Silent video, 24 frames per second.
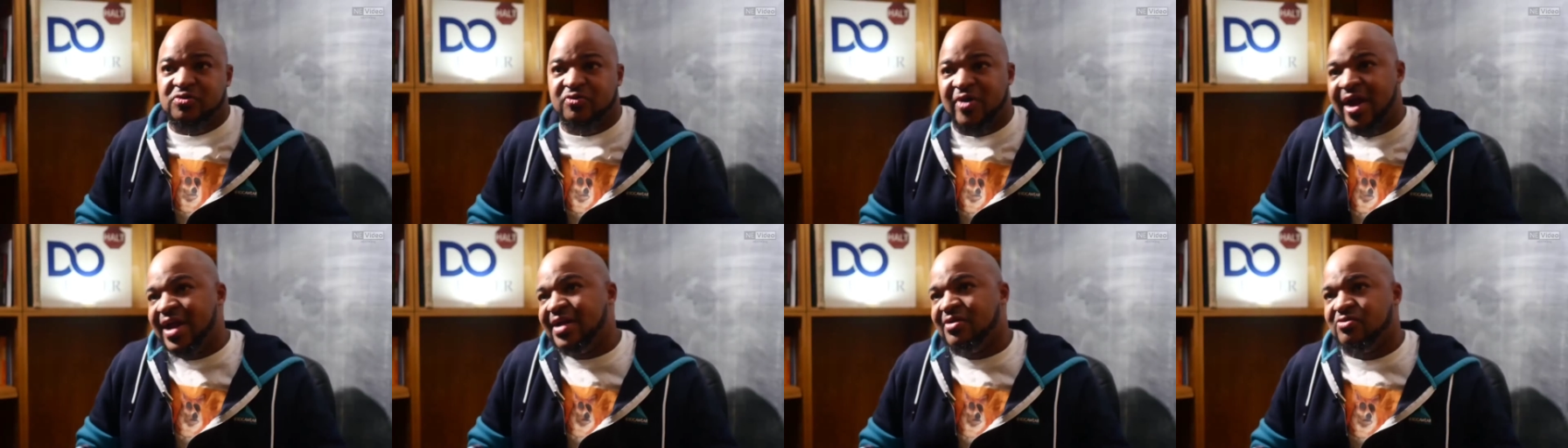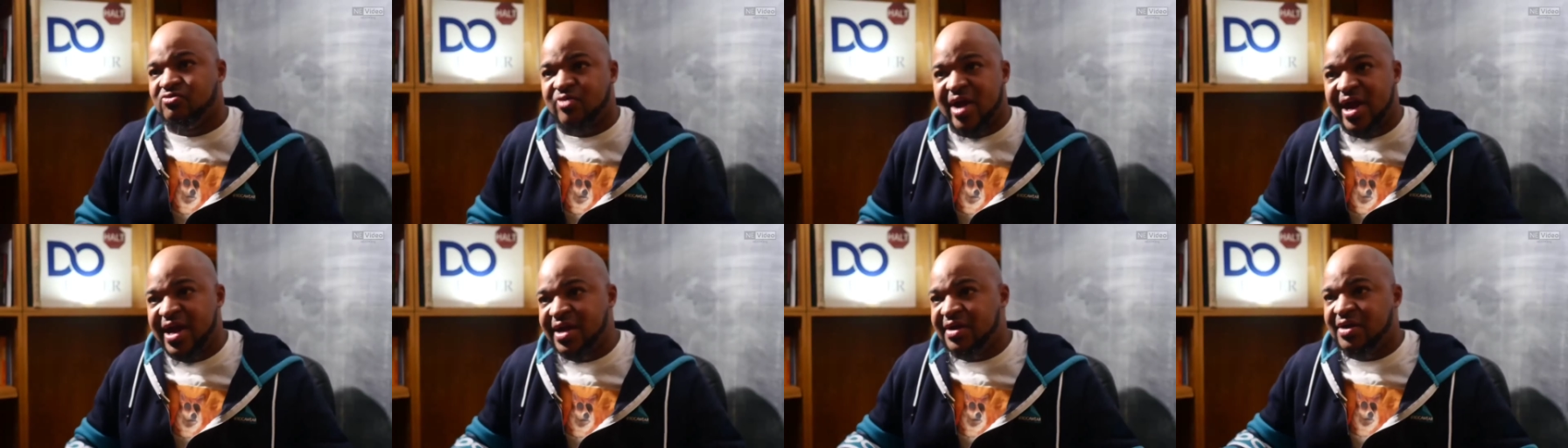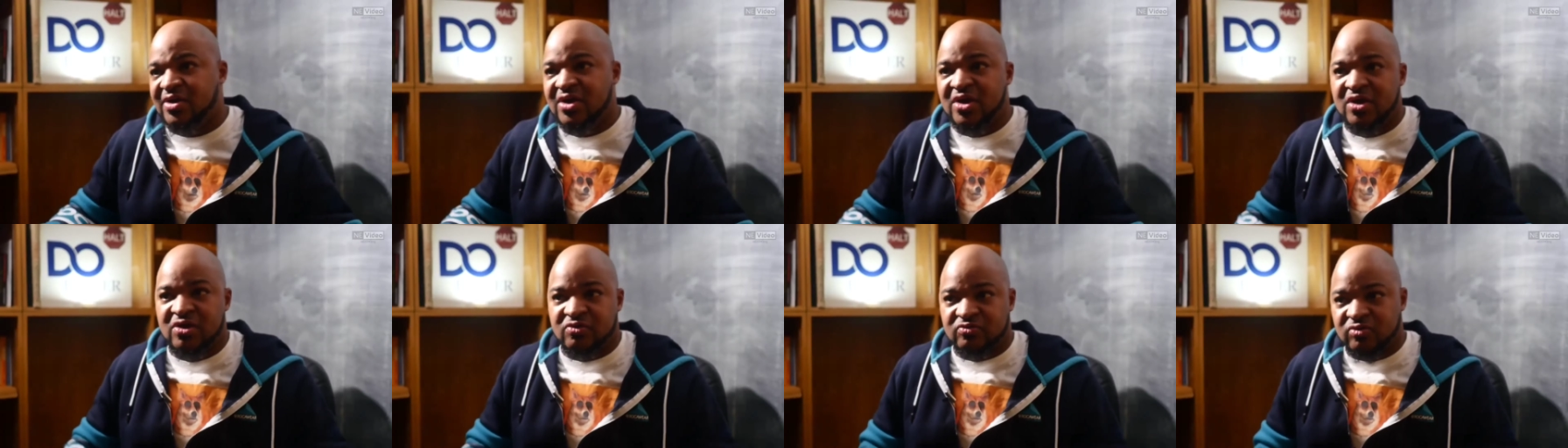do is
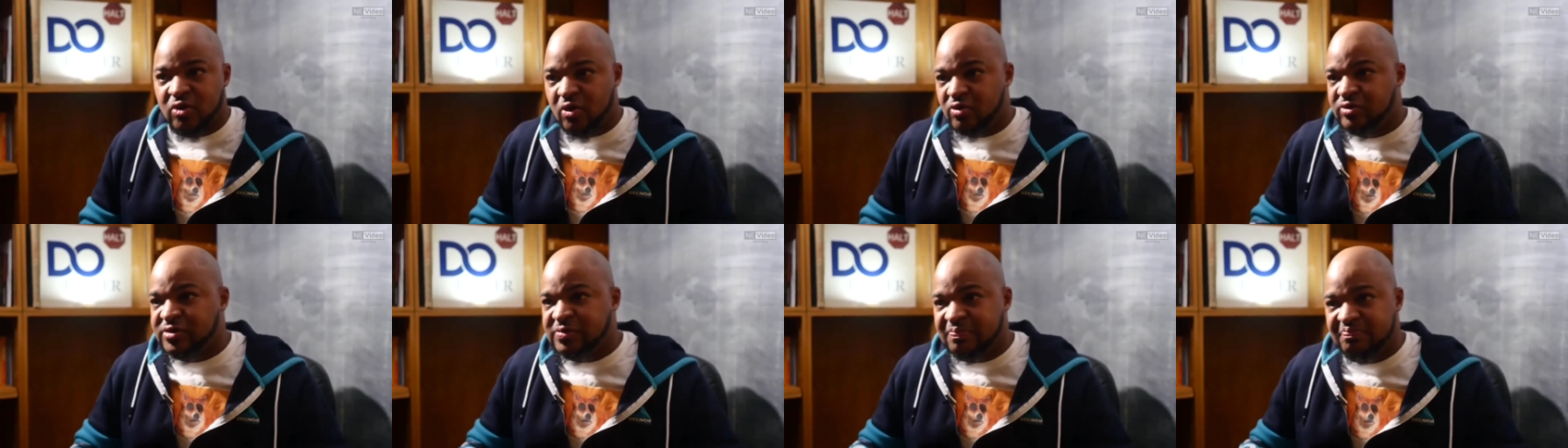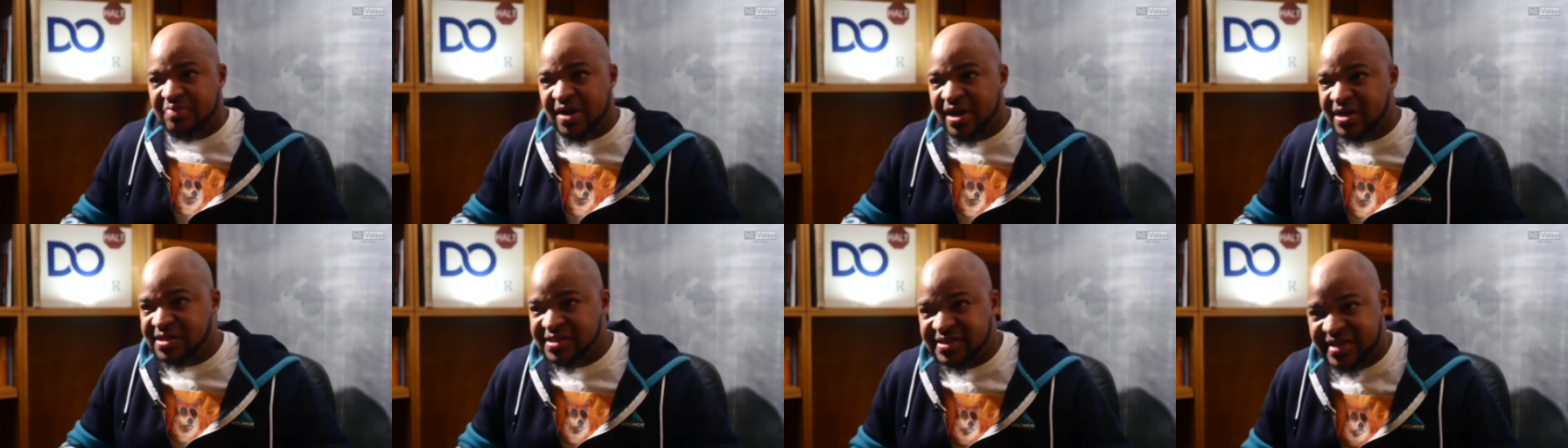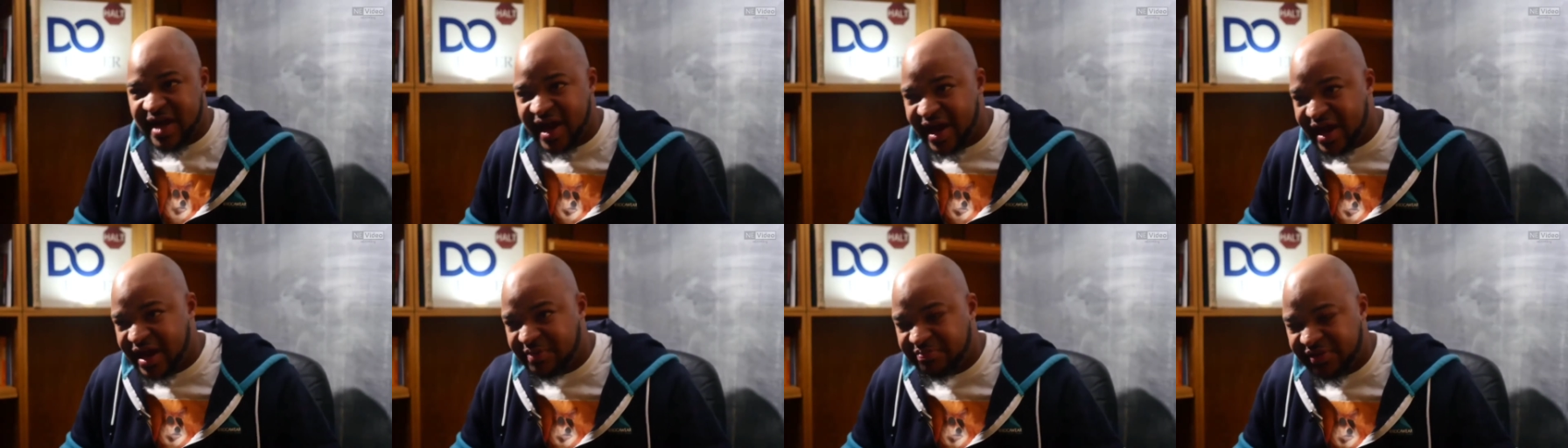rank, roast,
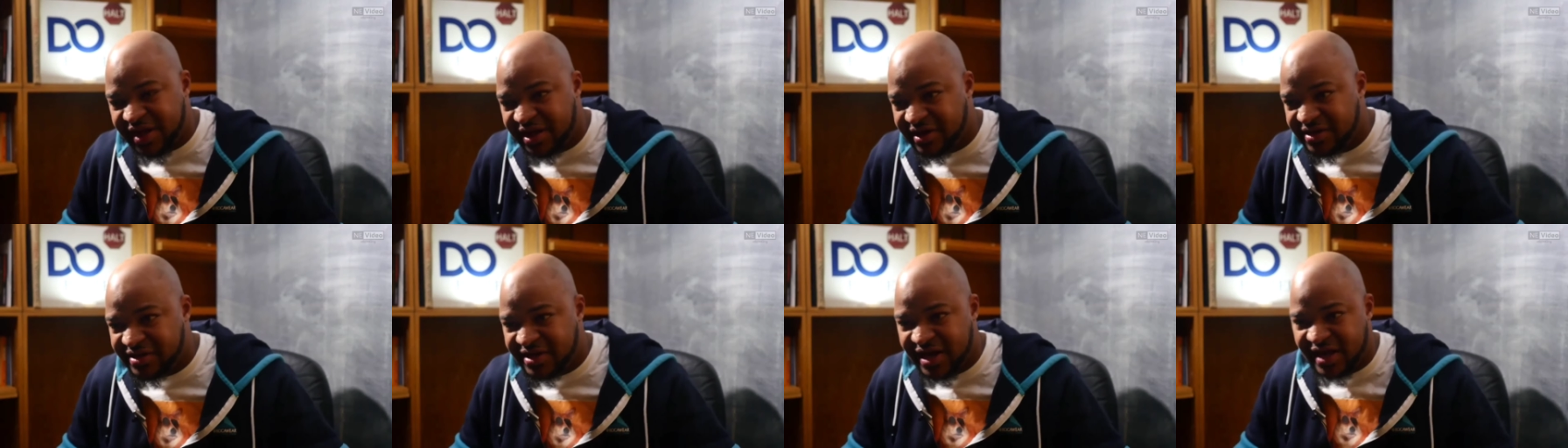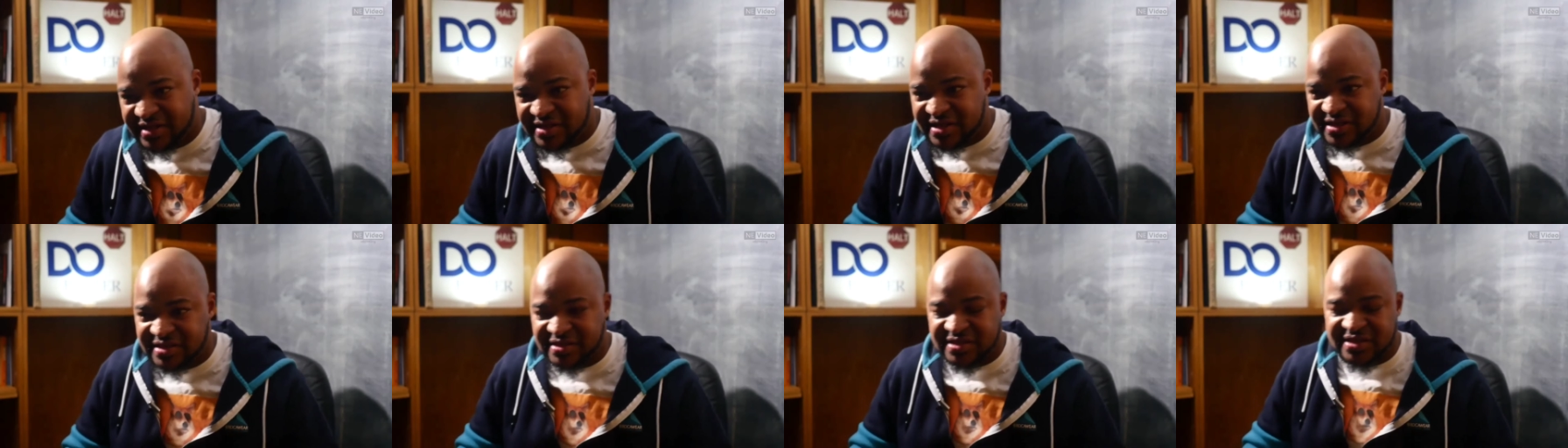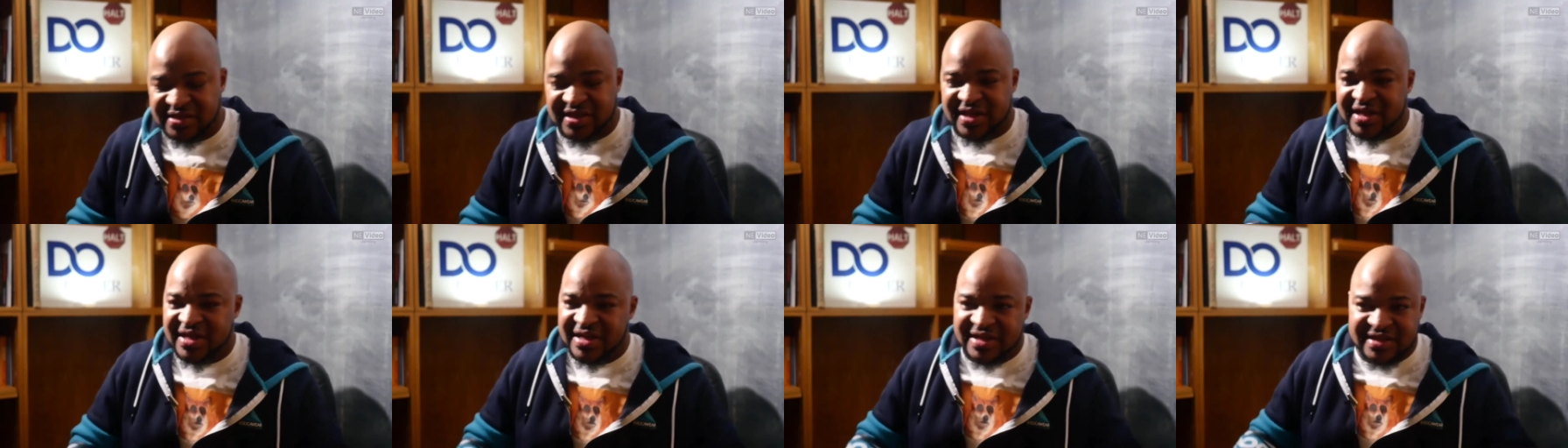bust, hang, play the
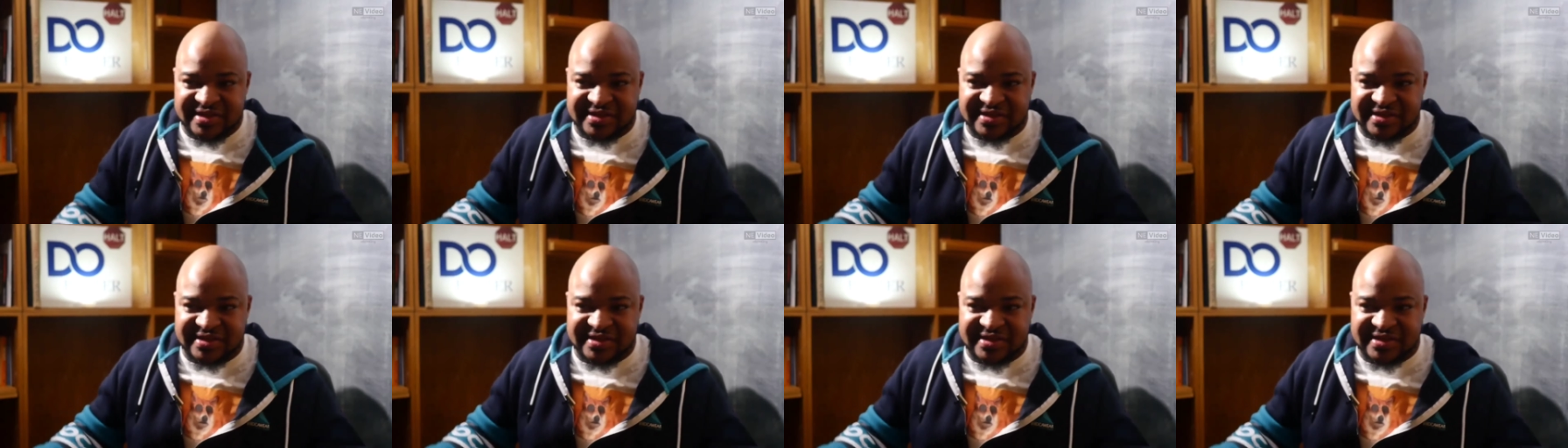dozens,